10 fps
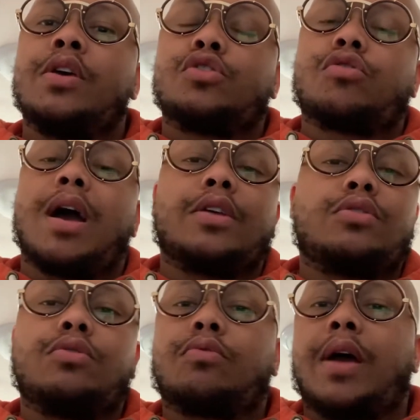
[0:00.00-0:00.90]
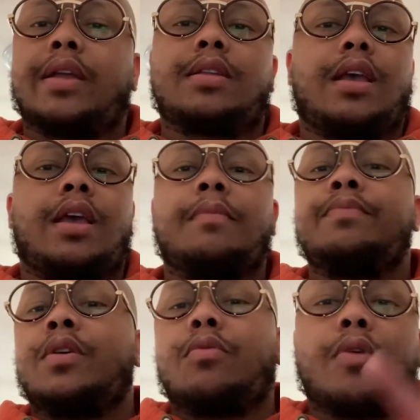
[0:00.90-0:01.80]
trying to do the right thing,
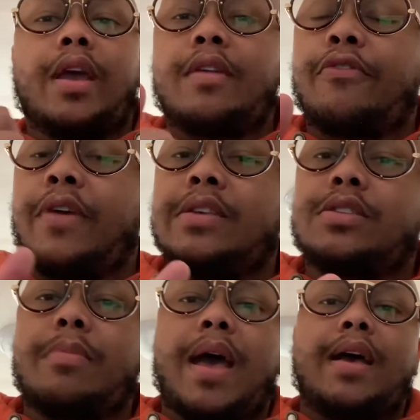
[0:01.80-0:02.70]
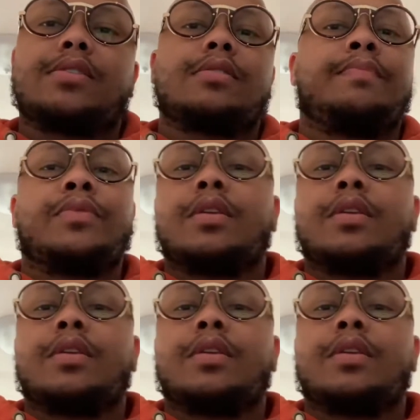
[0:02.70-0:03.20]
wearing a face mask,